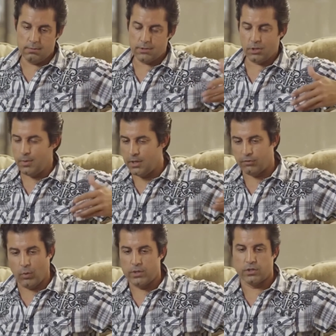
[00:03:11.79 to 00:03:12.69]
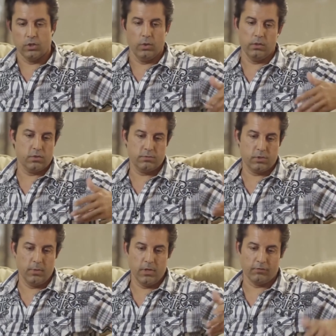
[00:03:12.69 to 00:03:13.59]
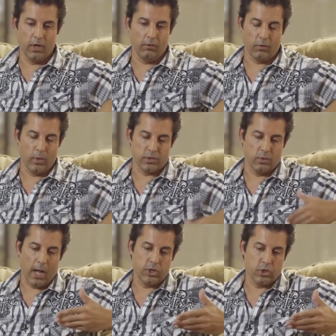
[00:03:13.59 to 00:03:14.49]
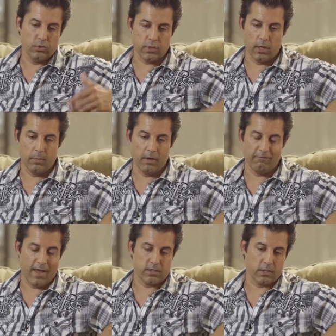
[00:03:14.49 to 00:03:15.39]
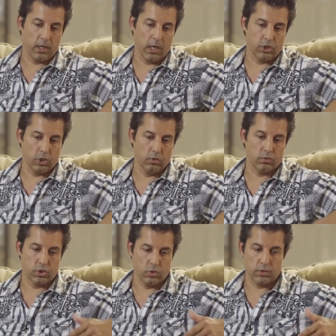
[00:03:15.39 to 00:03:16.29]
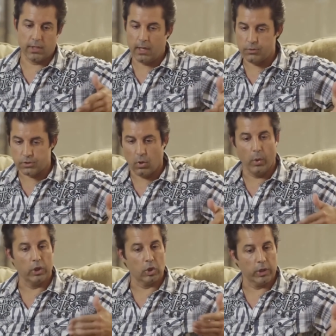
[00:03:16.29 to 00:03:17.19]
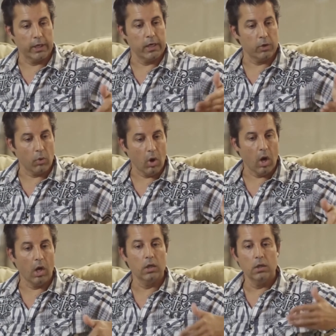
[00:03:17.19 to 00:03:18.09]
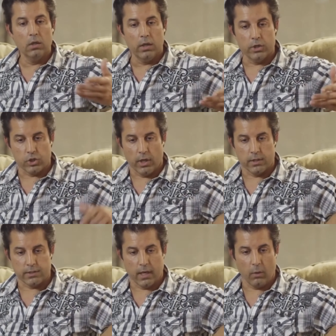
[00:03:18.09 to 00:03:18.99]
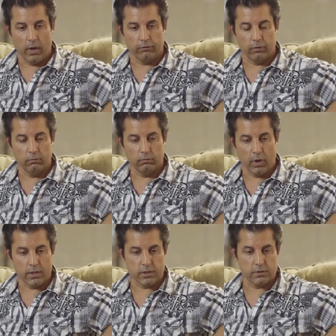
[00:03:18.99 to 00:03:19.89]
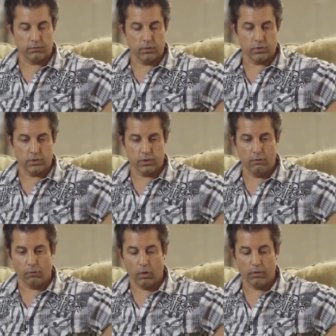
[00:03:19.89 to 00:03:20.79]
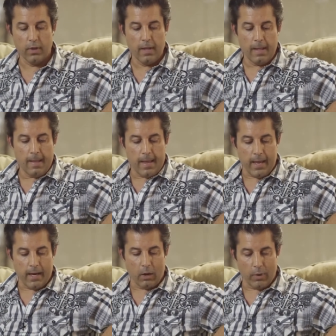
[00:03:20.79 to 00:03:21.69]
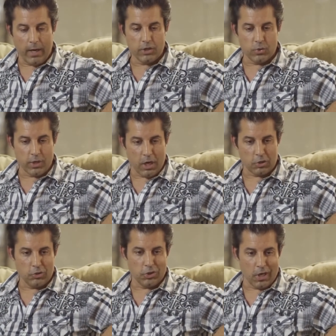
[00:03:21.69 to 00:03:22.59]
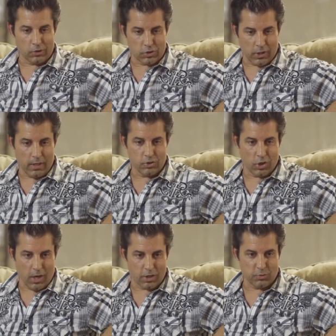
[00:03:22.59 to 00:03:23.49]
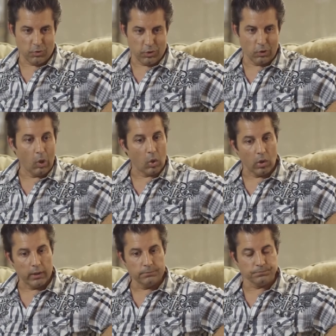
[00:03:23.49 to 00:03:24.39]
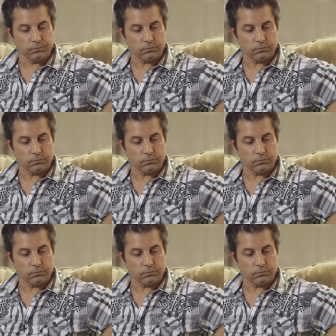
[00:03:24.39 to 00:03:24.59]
so many different ways to do it, and there's so many different healthy ways to do it. I chose intermittent fasting, and I chose juicing, and I was going green and raw and trying to stay away from processed foods and so forth. And I ran into a doctor in the doctor's lounge at a hospital here locally,